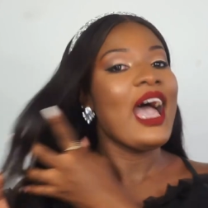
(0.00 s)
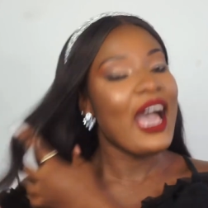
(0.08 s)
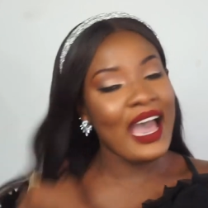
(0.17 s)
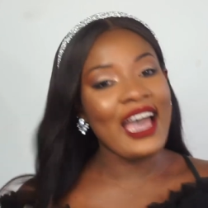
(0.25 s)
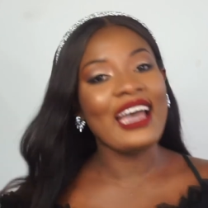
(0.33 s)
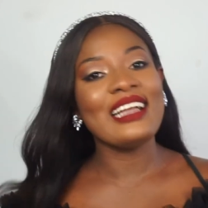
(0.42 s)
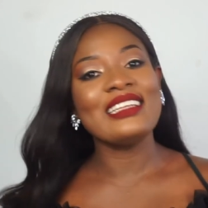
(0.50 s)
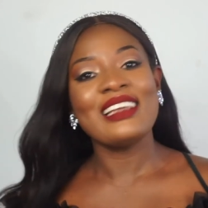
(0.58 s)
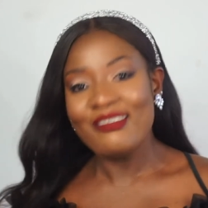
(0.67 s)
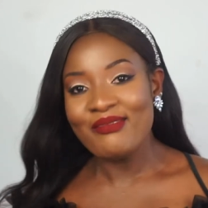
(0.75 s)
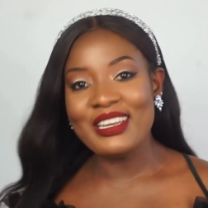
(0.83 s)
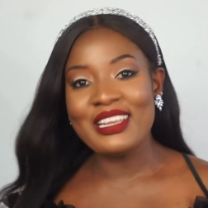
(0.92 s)
and
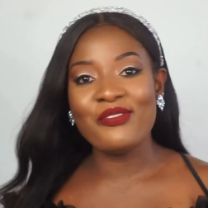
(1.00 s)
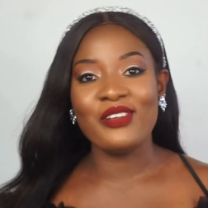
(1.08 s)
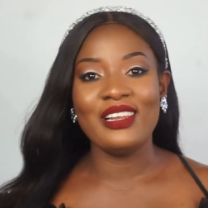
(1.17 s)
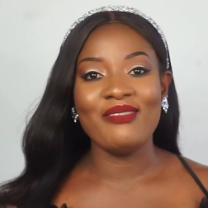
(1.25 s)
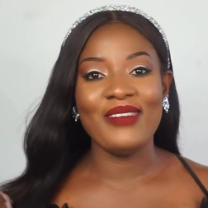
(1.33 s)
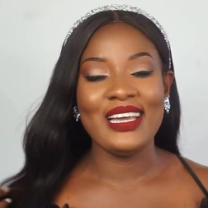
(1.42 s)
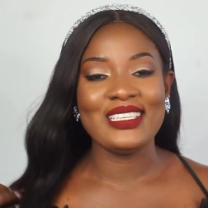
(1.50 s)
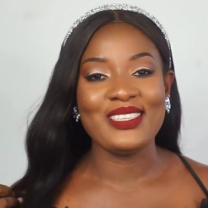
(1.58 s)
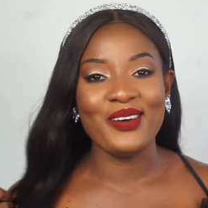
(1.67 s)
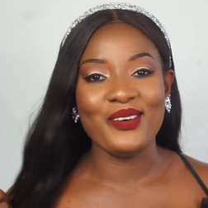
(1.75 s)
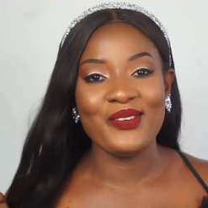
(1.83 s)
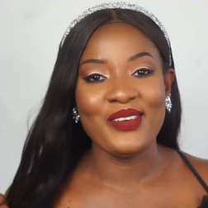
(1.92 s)
I'm really feeling
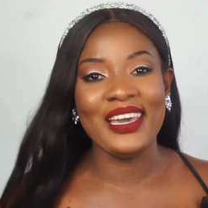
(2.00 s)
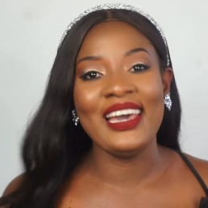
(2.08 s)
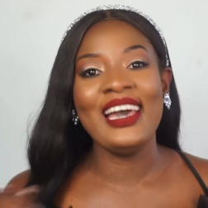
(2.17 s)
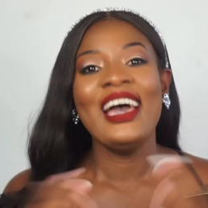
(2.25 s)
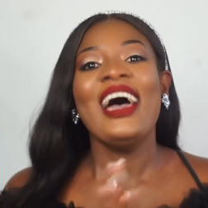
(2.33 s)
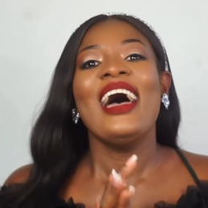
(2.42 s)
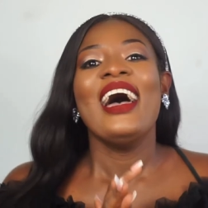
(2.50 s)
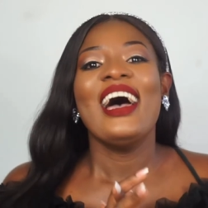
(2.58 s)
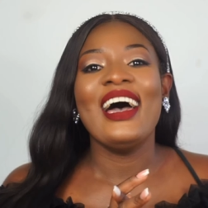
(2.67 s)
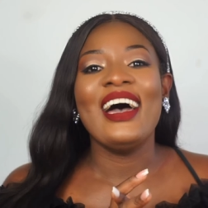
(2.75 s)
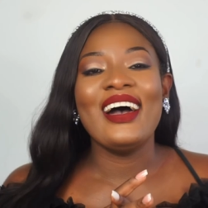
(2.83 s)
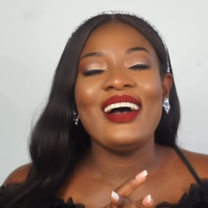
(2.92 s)
myself here.
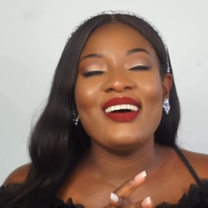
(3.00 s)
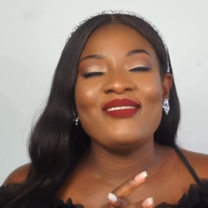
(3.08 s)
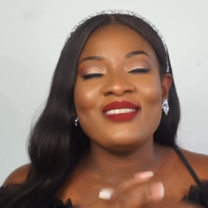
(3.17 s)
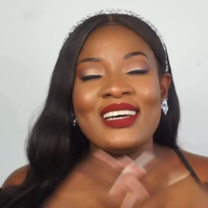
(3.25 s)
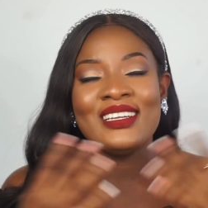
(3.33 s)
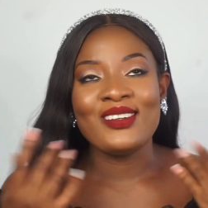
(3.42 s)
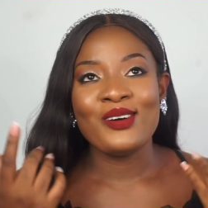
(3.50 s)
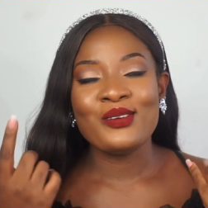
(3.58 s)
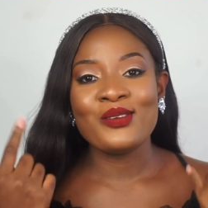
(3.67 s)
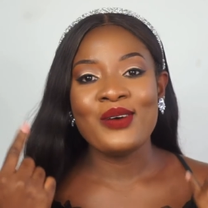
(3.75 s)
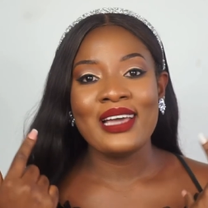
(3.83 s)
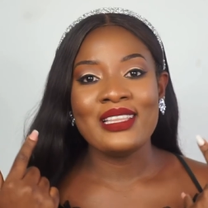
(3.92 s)
And
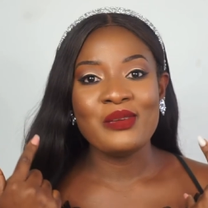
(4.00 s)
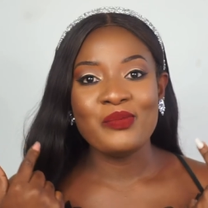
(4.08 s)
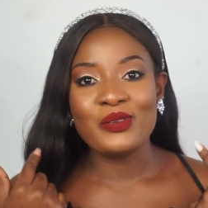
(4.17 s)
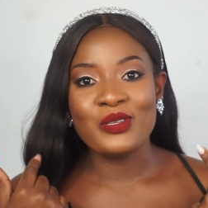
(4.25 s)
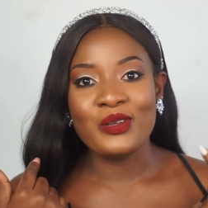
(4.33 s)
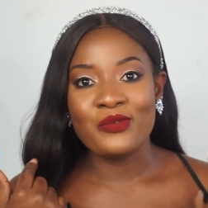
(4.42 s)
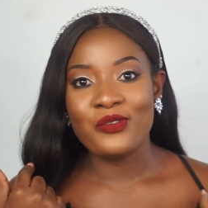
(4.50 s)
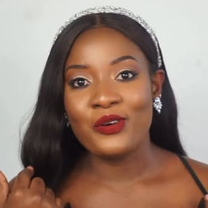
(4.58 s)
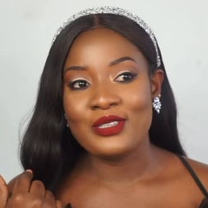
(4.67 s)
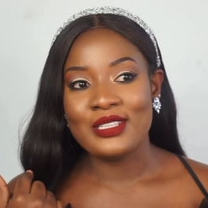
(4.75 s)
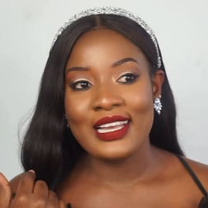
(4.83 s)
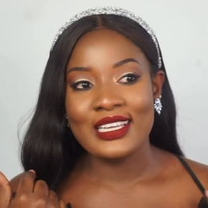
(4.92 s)
also I didn't put on
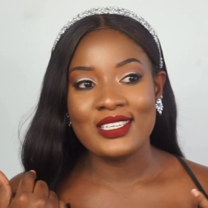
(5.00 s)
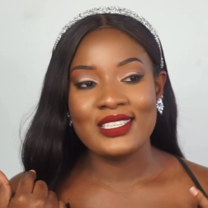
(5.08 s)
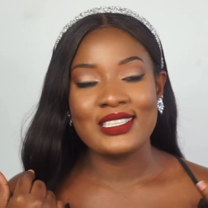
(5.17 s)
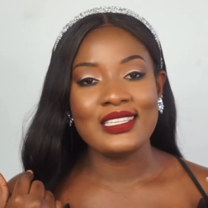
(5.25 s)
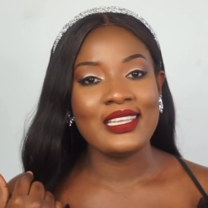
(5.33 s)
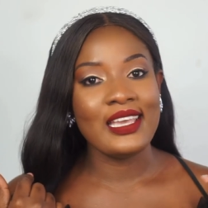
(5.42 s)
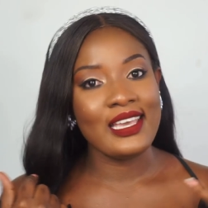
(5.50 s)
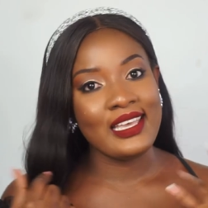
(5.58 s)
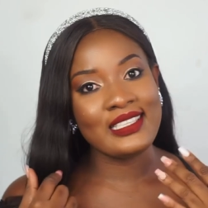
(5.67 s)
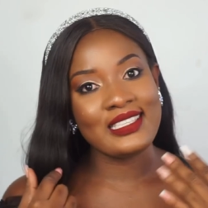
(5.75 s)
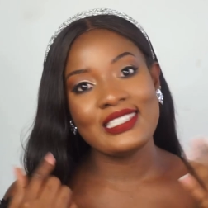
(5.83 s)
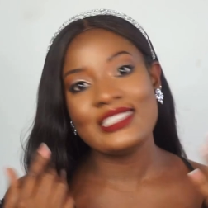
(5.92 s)
false lashes today.
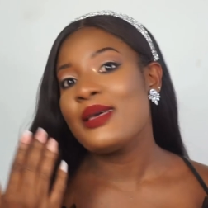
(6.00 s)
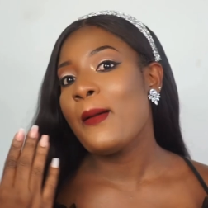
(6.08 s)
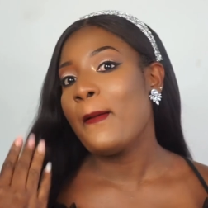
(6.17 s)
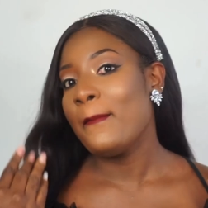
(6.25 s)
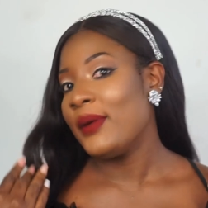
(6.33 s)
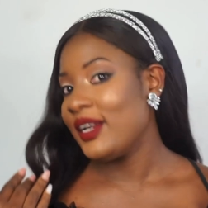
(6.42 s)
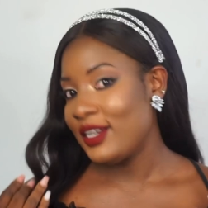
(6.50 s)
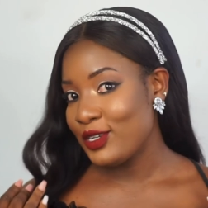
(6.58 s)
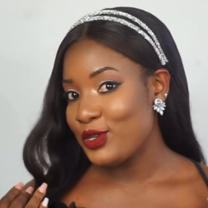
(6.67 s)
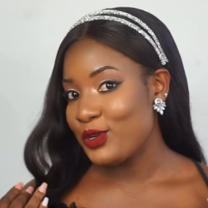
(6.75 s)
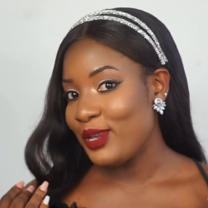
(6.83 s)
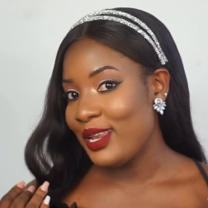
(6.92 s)
It's my
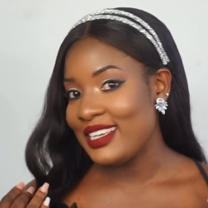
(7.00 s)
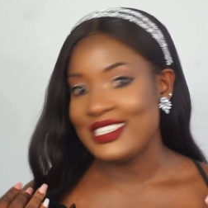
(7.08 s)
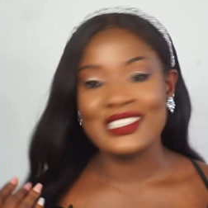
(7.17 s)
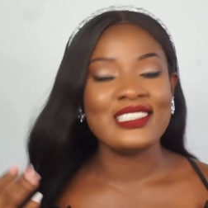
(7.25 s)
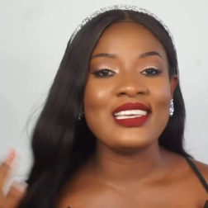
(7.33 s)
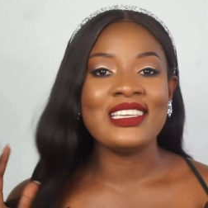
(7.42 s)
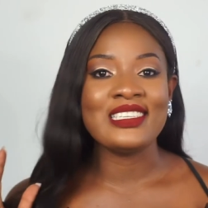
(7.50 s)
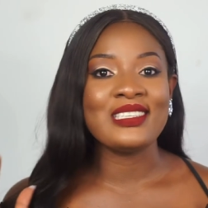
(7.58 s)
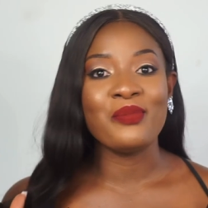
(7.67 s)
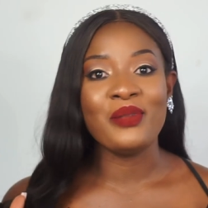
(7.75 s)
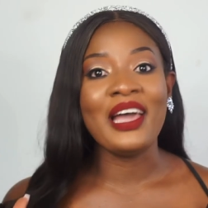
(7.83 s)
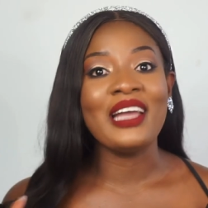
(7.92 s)
natural lashes. I just
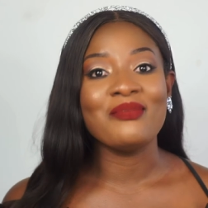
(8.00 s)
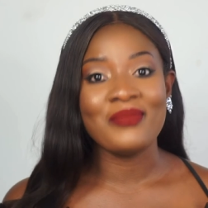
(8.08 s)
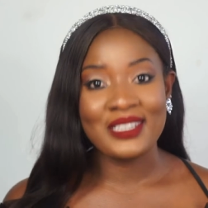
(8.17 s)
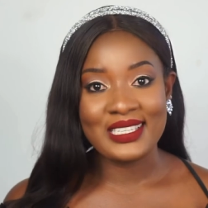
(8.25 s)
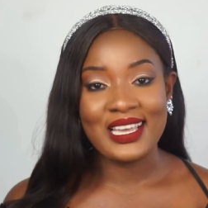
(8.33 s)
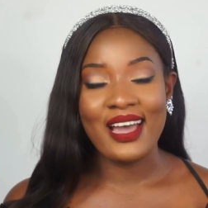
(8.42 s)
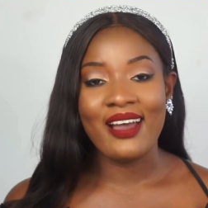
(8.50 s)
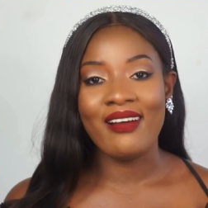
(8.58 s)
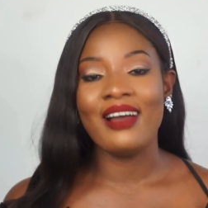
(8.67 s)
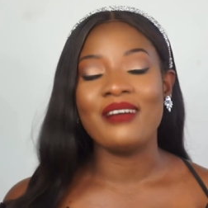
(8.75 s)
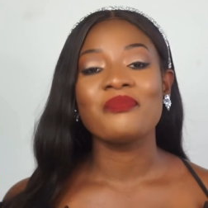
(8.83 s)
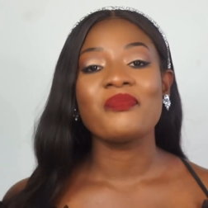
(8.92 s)
applied mascara.